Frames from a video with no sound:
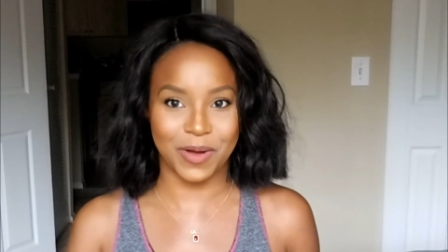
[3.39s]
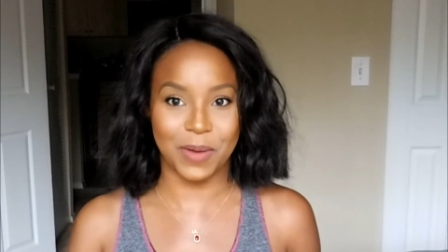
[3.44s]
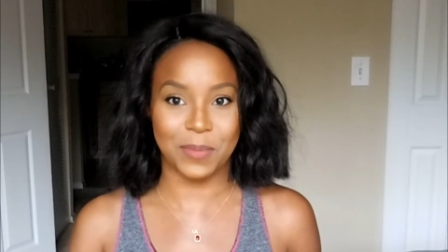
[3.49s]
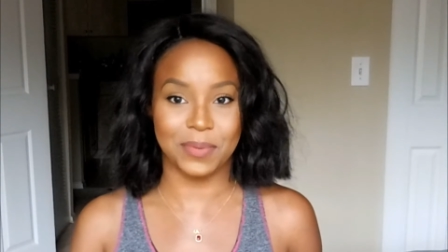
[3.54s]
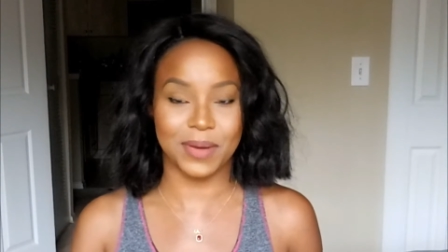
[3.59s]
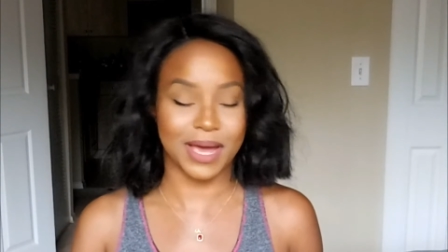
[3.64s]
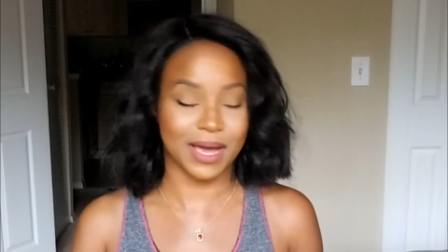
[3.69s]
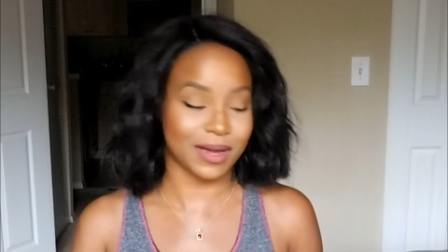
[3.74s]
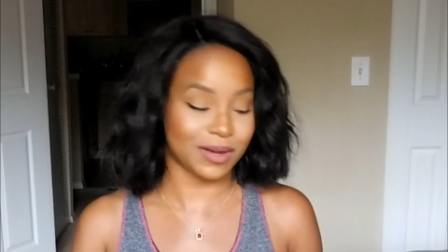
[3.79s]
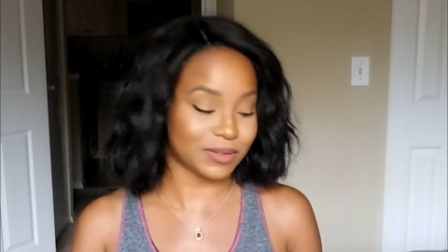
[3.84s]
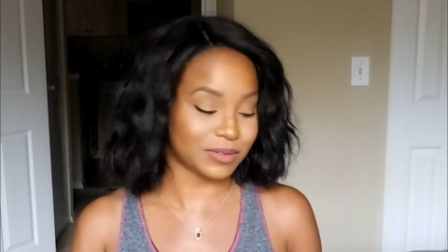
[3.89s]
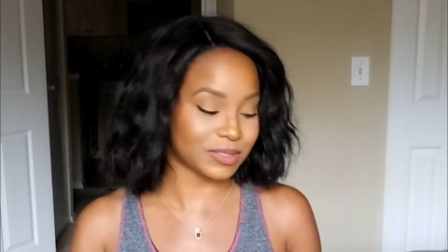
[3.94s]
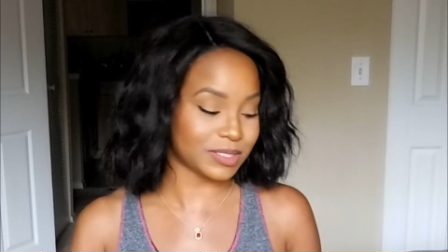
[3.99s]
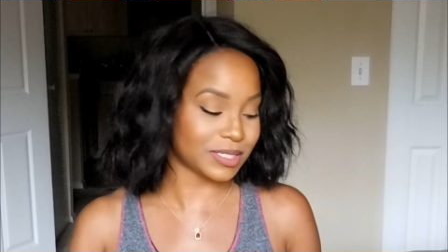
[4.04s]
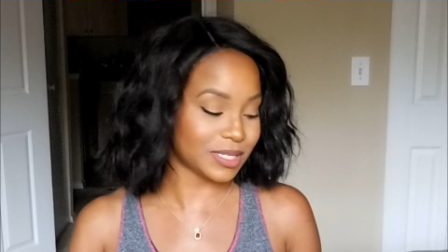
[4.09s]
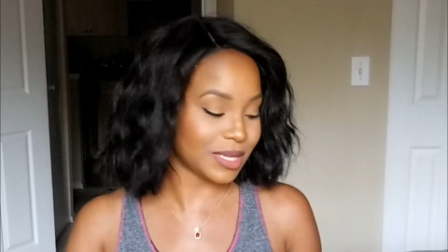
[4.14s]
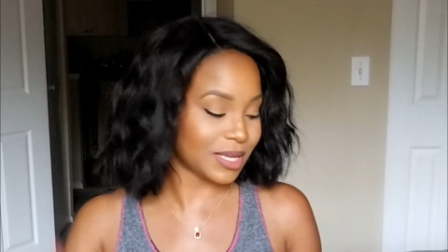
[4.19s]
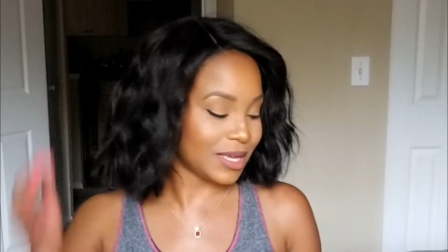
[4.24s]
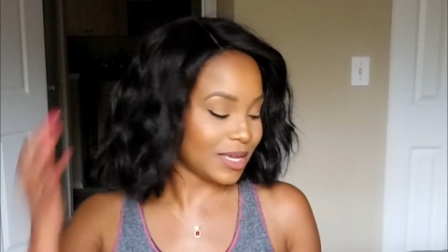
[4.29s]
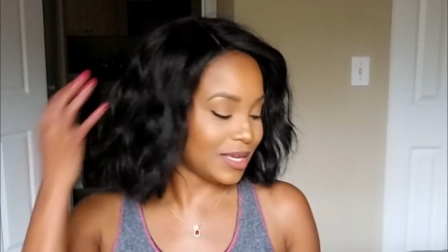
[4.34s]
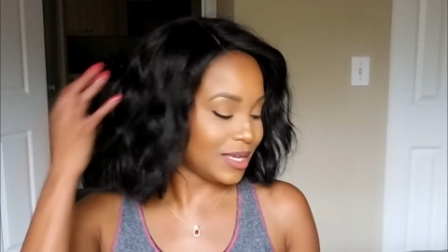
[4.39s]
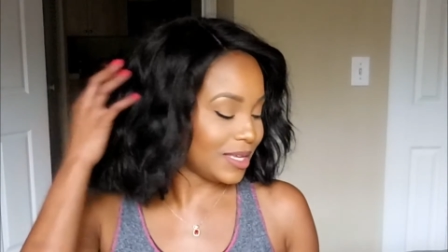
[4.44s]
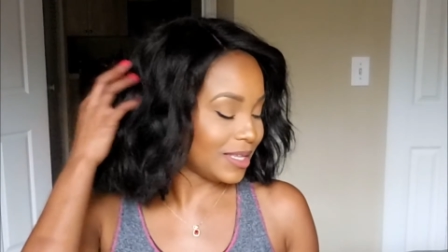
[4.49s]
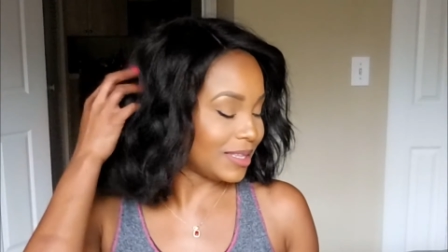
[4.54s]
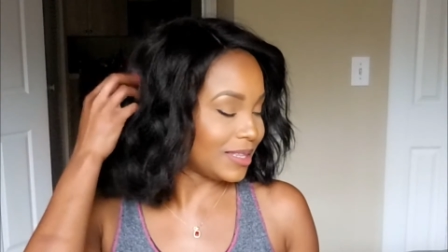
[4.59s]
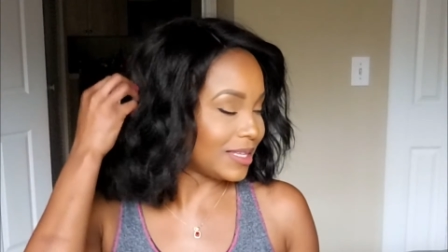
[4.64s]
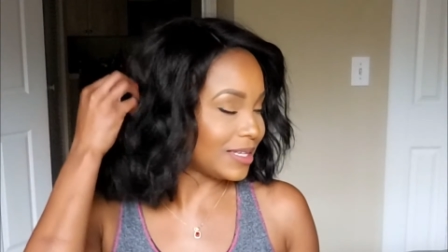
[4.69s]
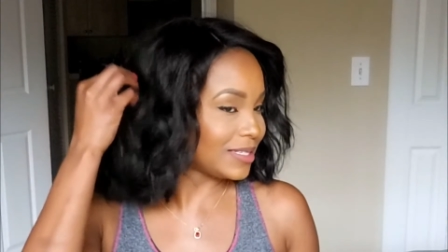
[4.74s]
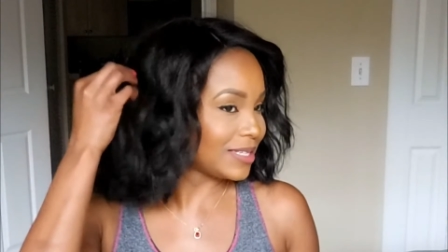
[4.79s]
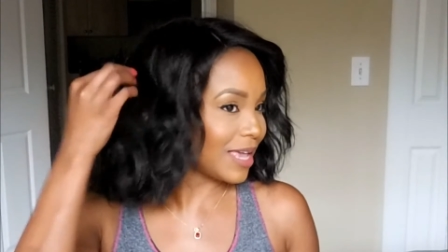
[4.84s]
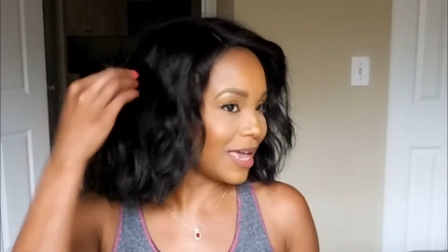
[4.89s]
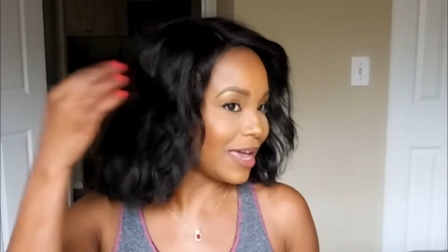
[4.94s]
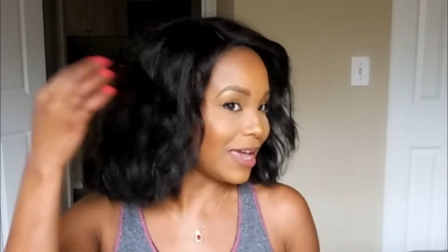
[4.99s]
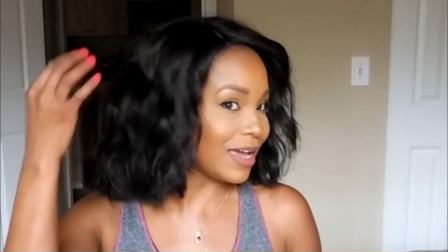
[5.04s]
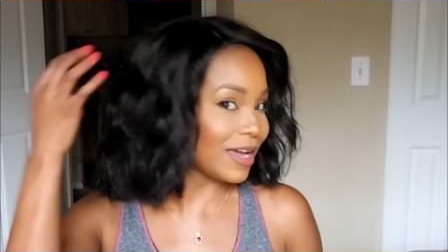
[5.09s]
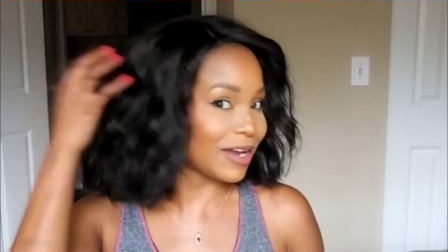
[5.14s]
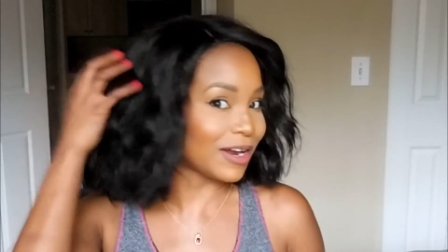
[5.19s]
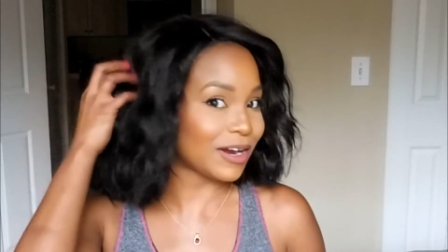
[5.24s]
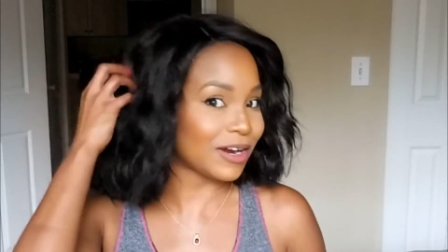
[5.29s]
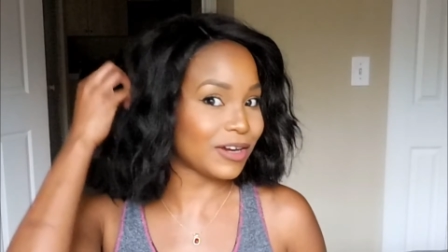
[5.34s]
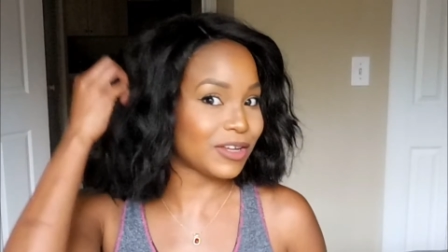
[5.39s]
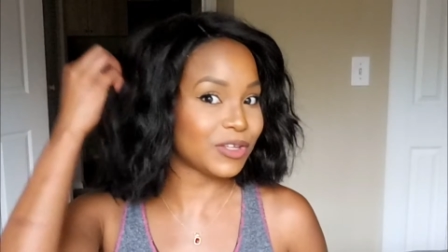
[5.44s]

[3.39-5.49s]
about this hair.